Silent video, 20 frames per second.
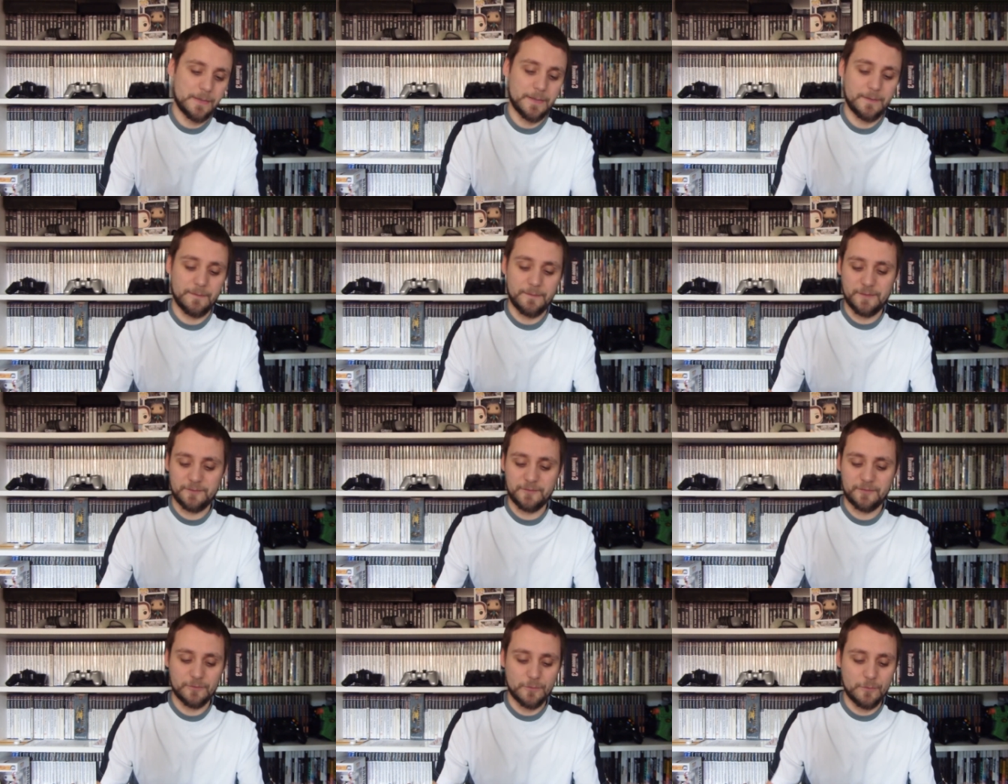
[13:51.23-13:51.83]
And
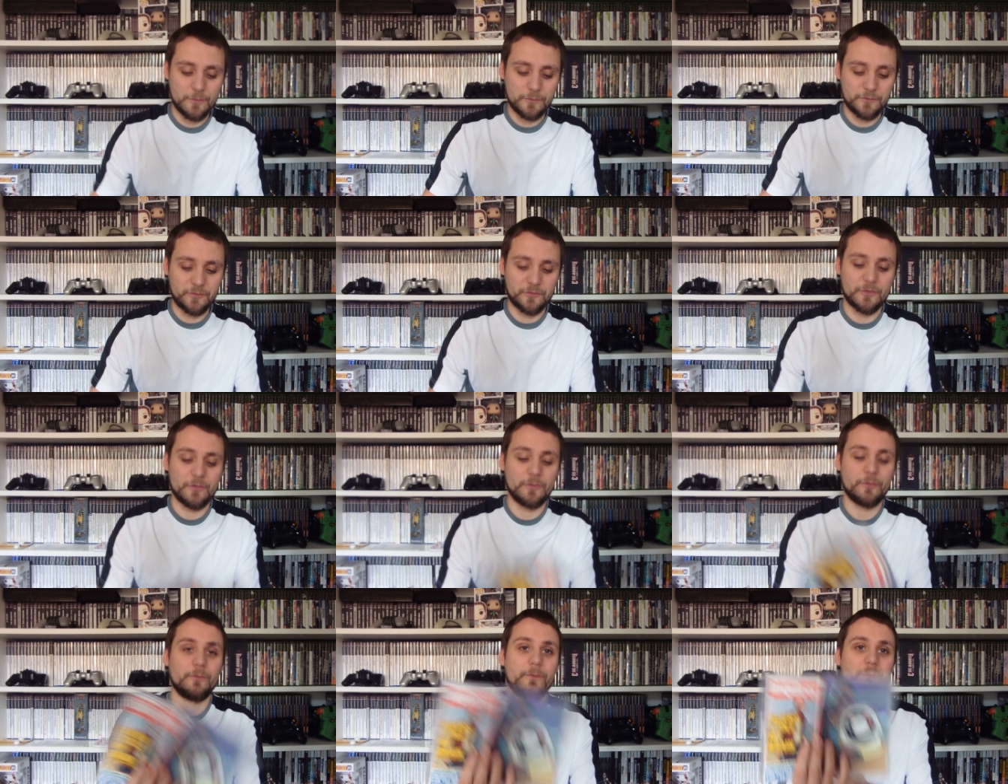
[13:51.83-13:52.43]
this
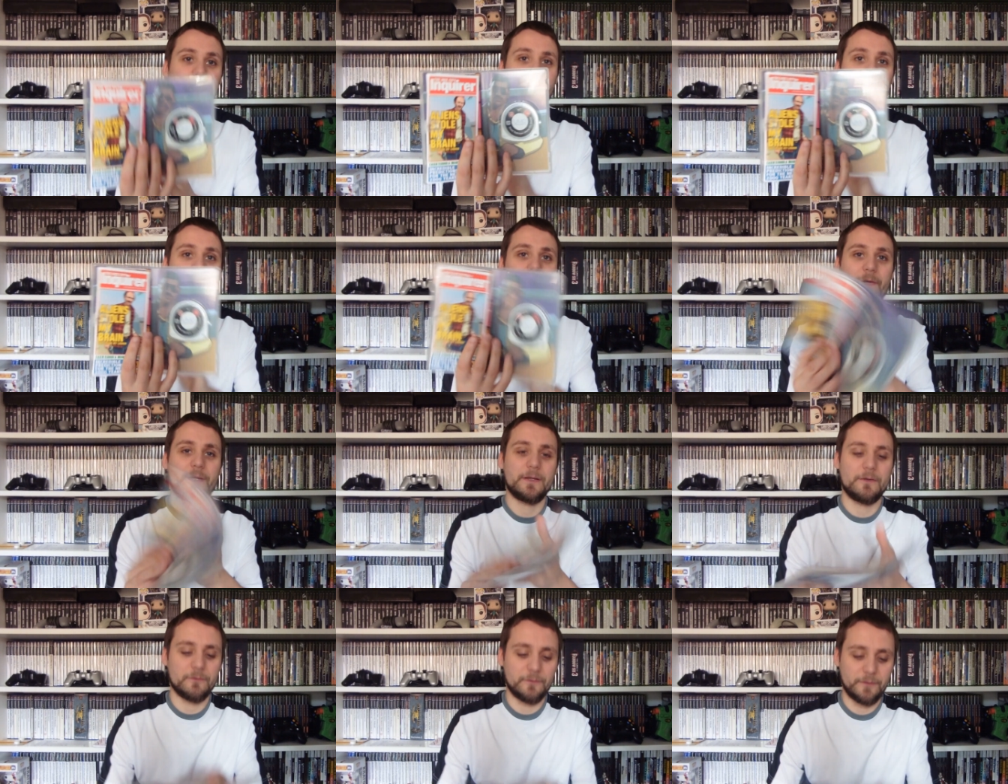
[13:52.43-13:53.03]
also
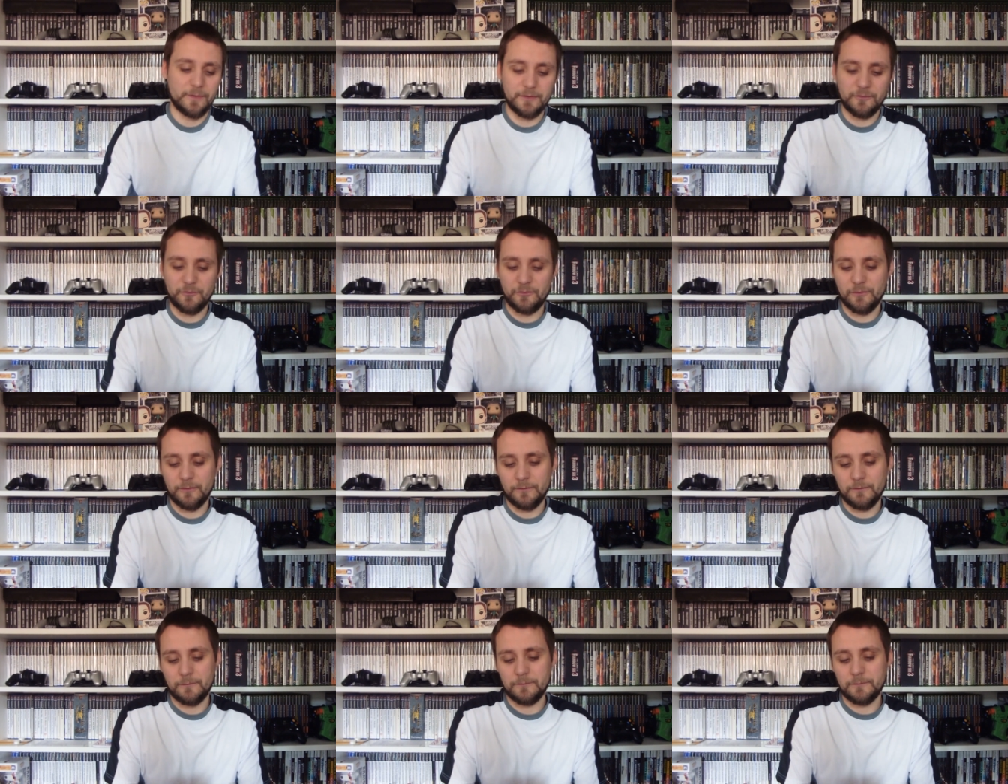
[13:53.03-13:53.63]
great
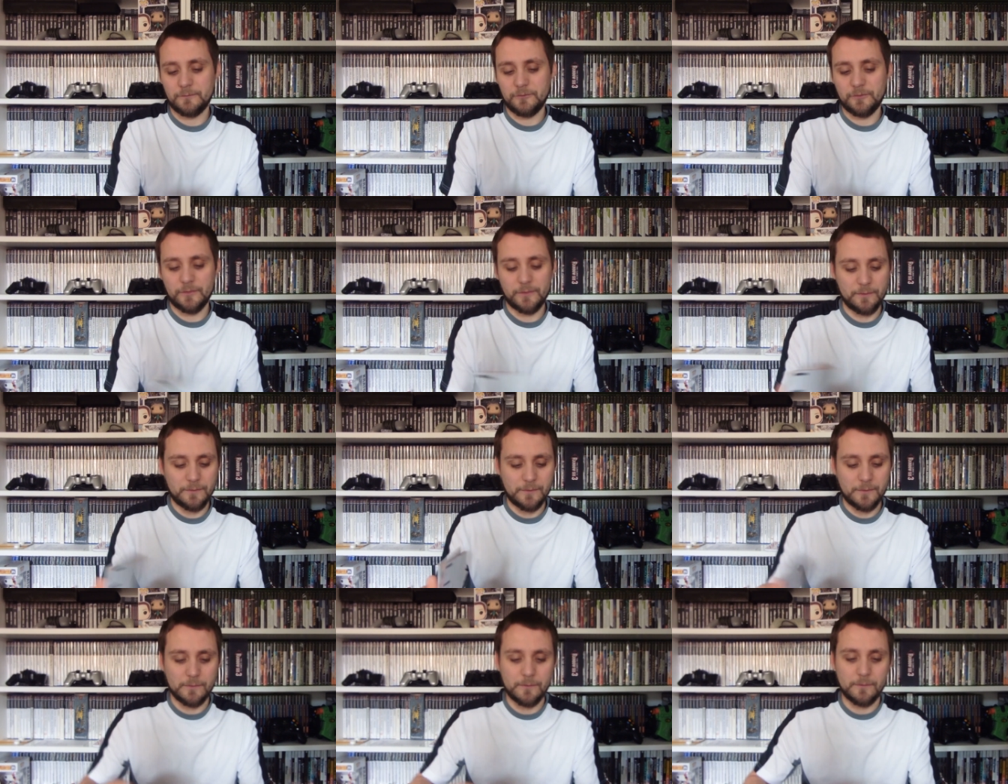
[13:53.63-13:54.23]
condition. Show
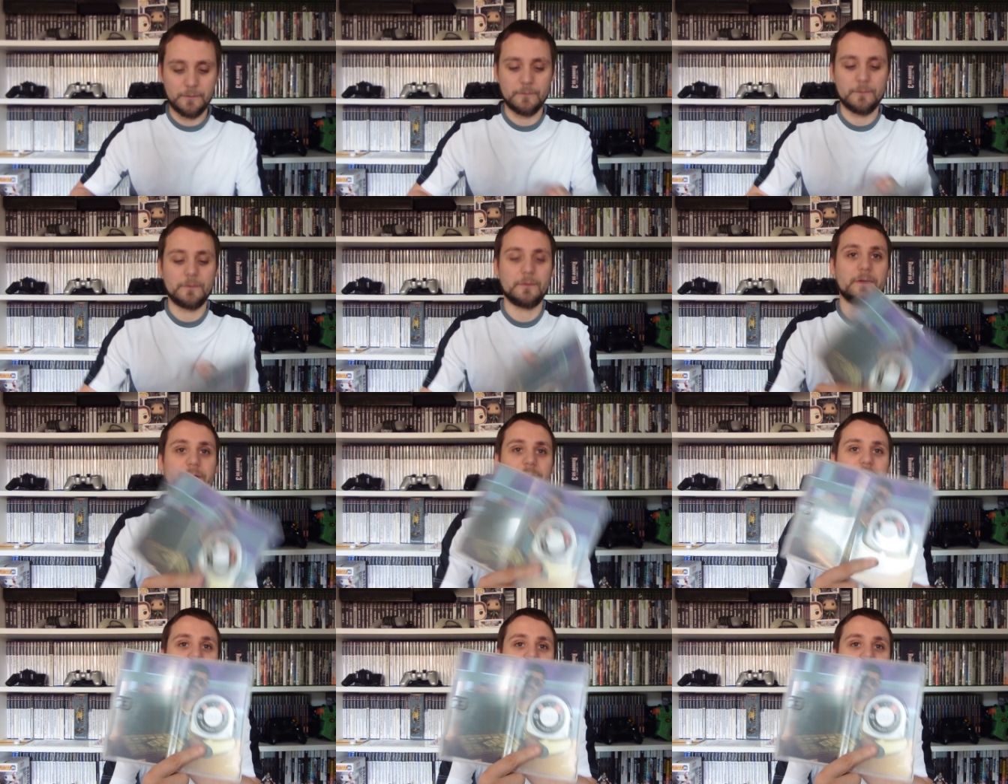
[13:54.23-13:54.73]
you our artwork